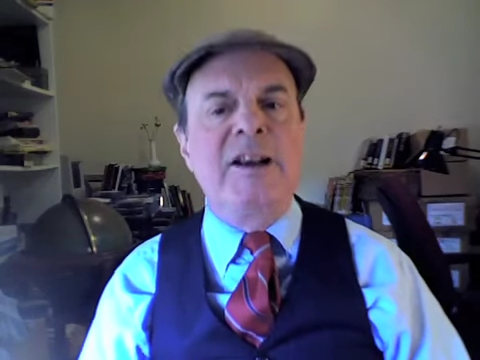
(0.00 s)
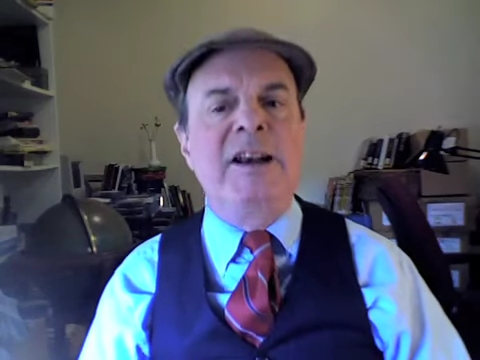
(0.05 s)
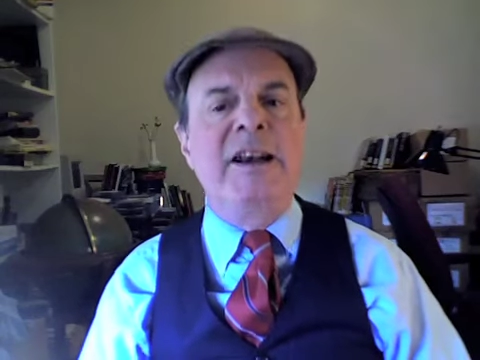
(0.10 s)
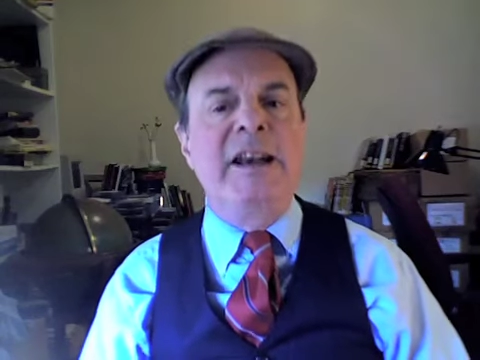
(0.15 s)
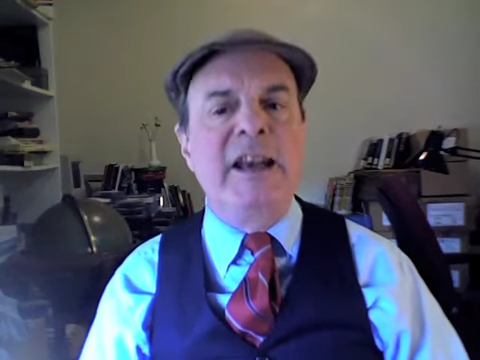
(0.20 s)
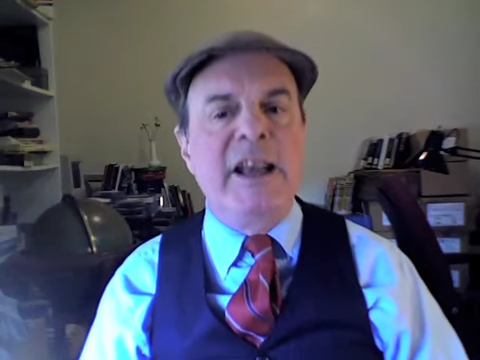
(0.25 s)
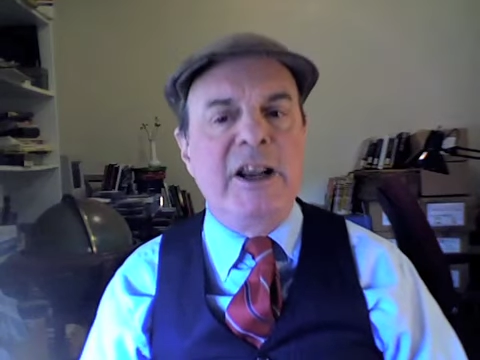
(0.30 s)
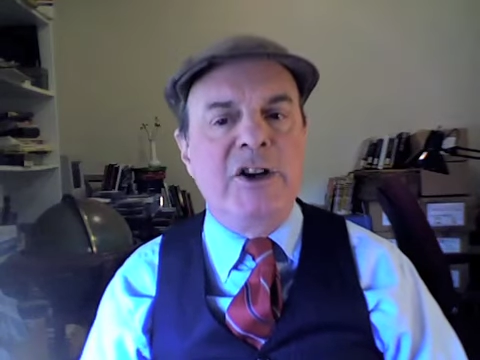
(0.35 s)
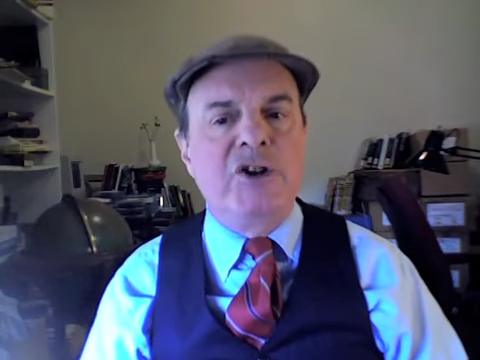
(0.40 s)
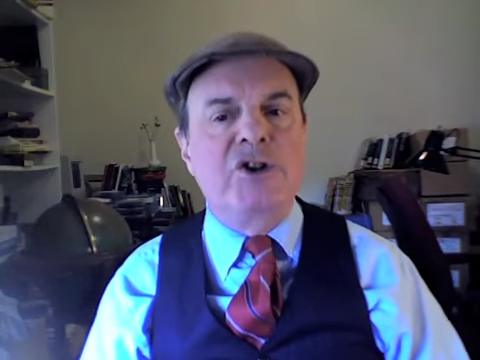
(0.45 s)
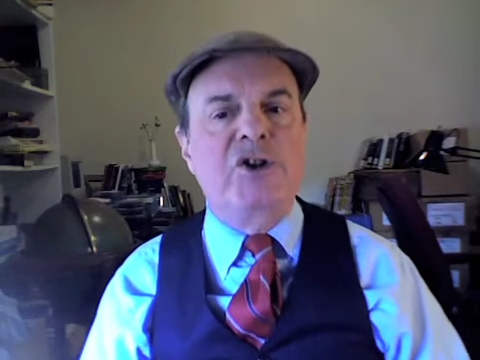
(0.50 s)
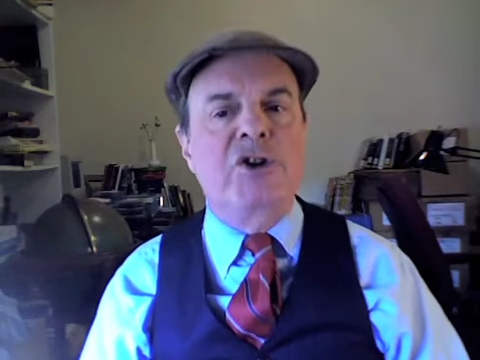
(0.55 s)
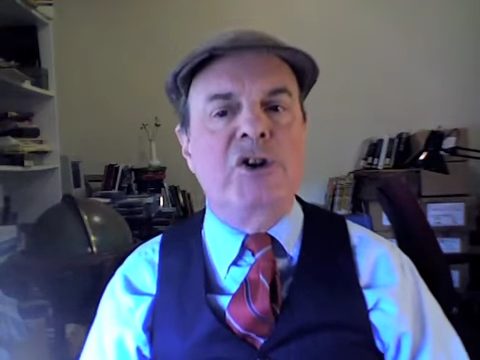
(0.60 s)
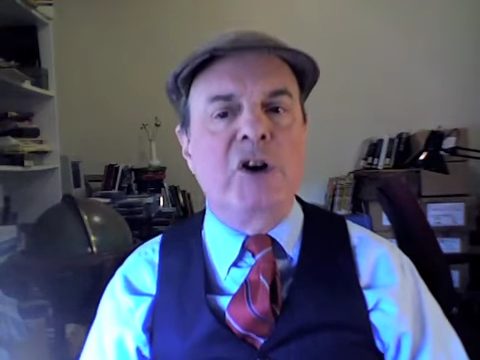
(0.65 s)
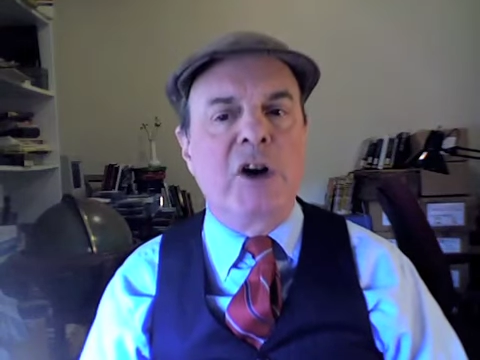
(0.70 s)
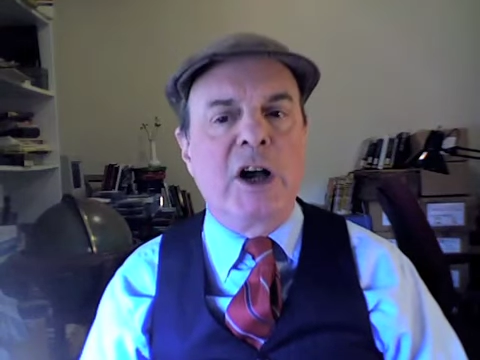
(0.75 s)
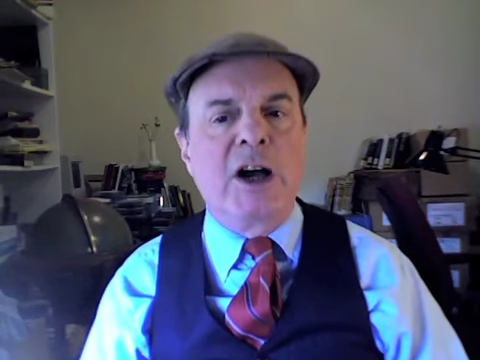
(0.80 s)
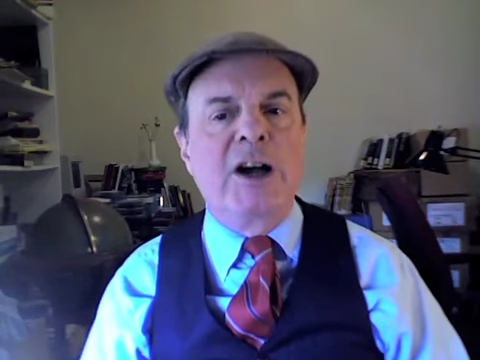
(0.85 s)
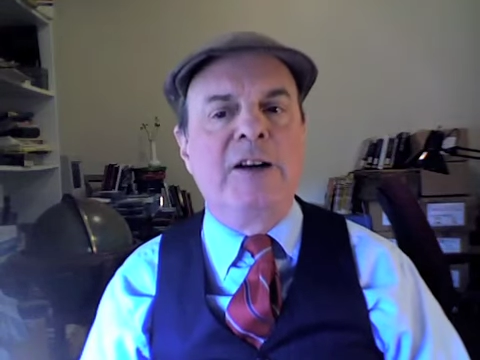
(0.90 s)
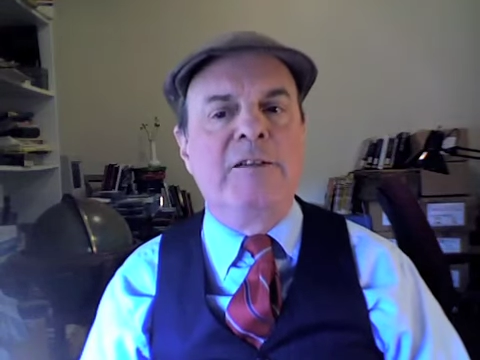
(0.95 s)

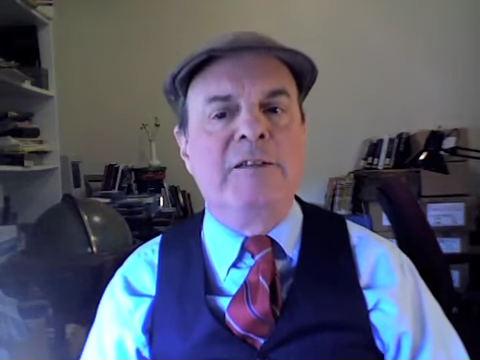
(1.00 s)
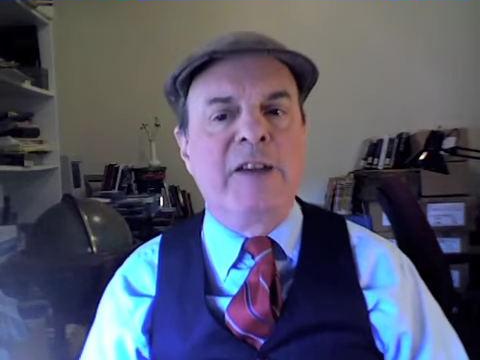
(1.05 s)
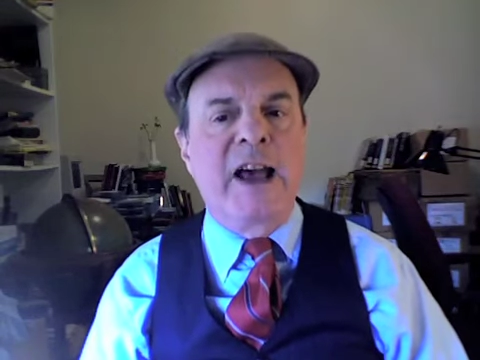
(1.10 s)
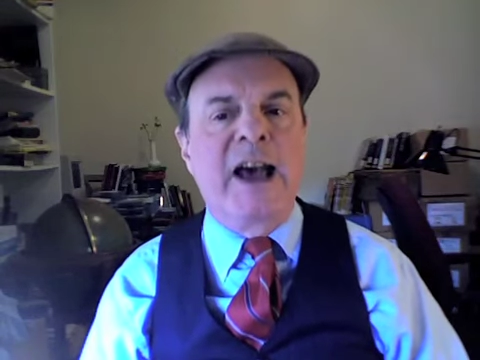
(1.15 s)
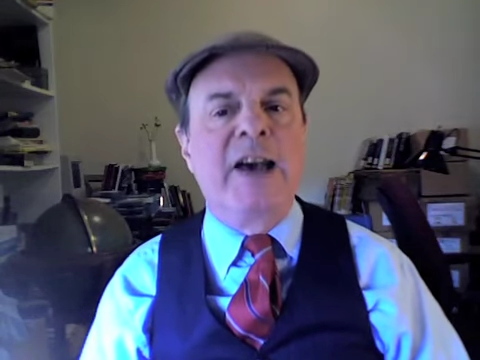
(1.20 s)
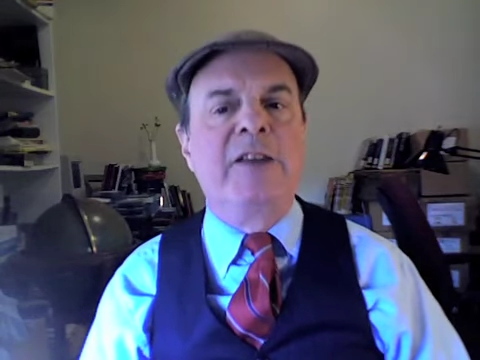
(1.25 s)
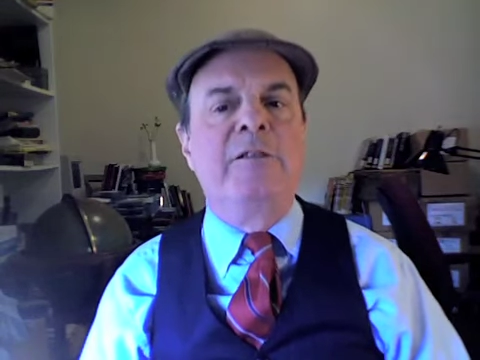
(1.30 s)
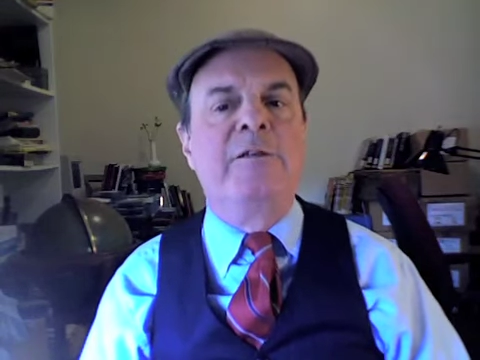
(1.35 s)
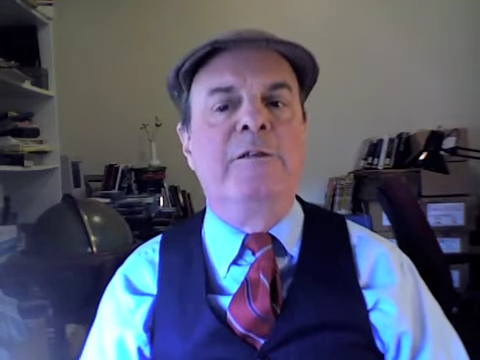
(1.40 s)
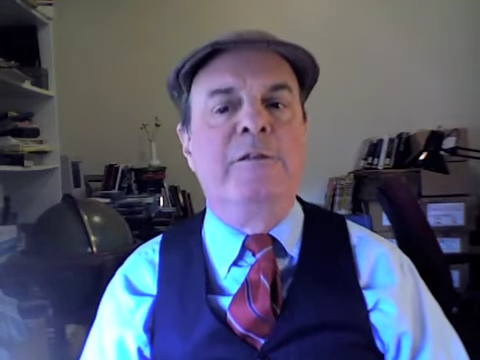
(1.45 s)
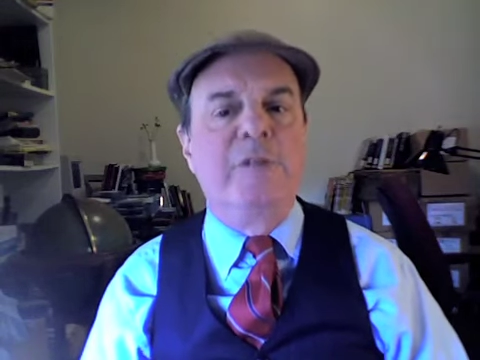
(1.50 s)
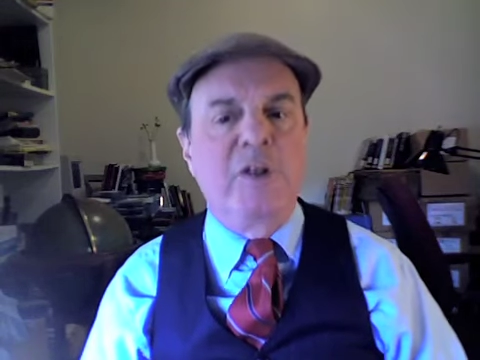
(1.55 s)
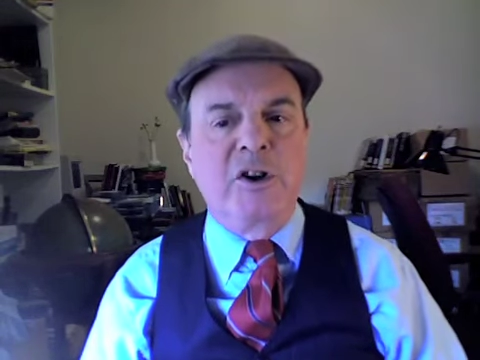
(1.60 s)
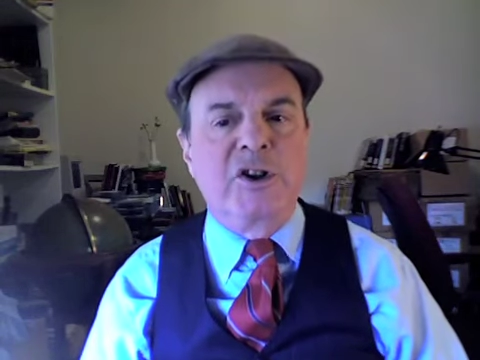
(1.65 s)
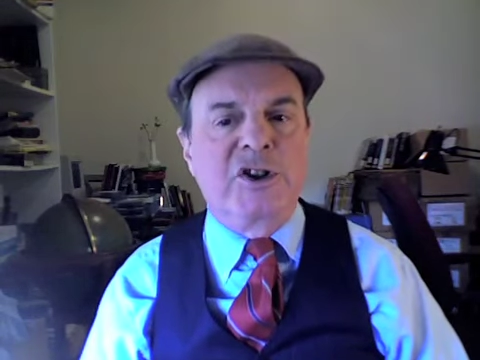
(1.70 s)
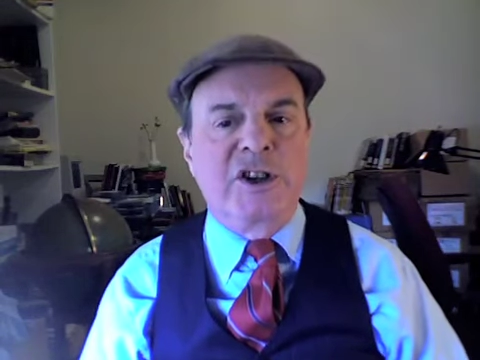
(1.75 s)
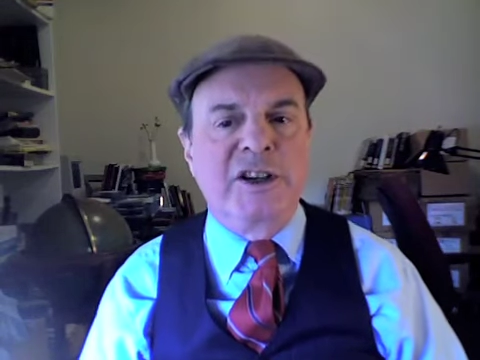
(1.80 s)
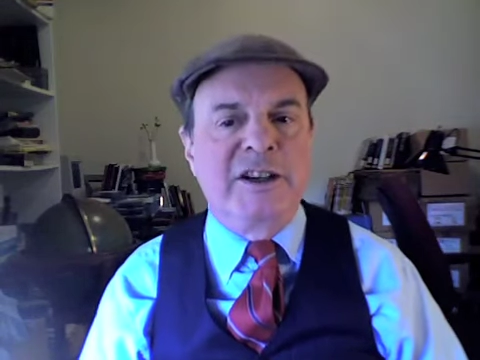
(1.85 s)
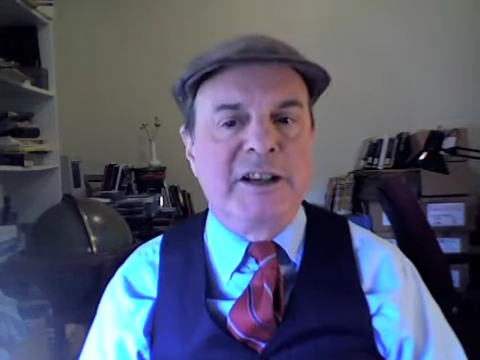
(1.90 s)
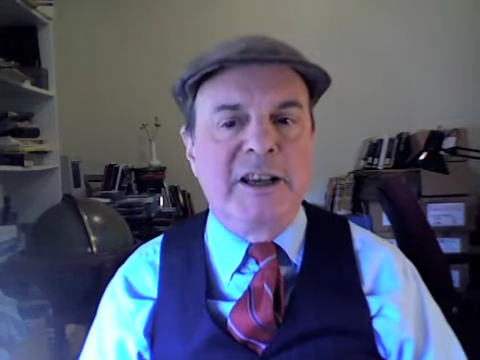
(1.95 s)
nature of
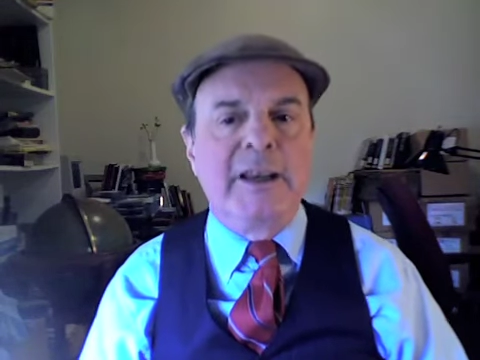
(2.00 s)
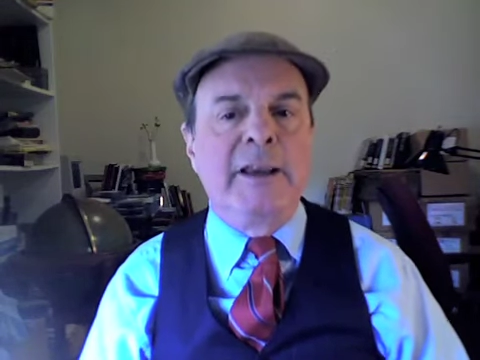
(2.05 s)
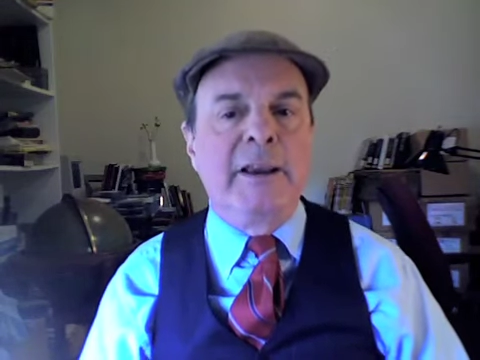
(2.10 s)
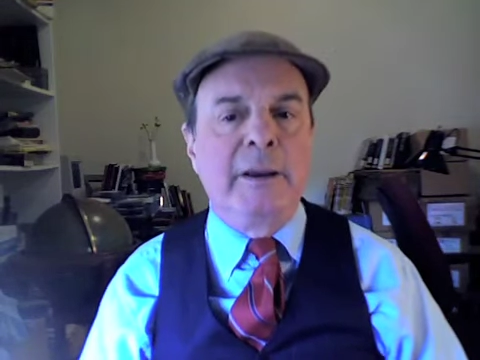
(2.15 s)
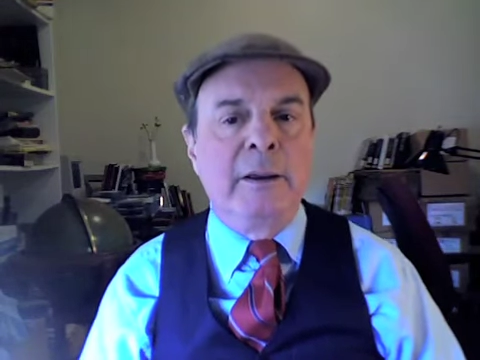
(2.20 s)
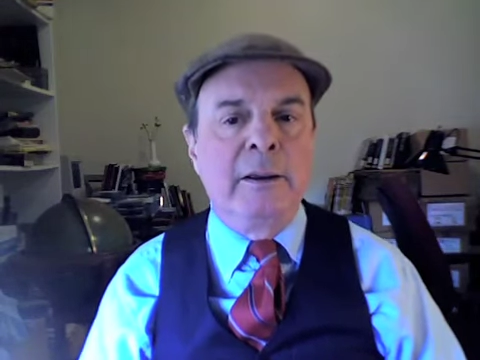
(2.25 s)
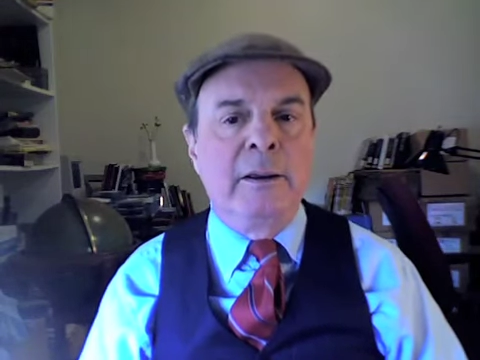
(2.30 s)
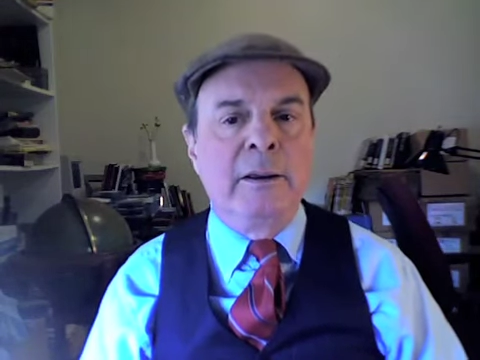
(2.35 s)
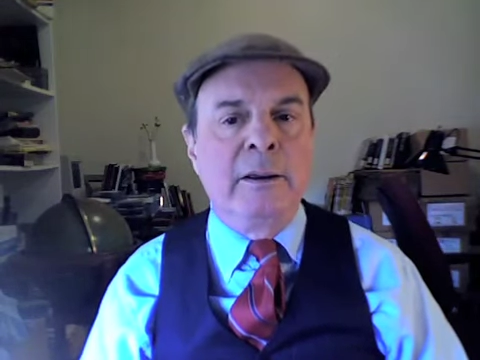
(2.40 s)
adversity.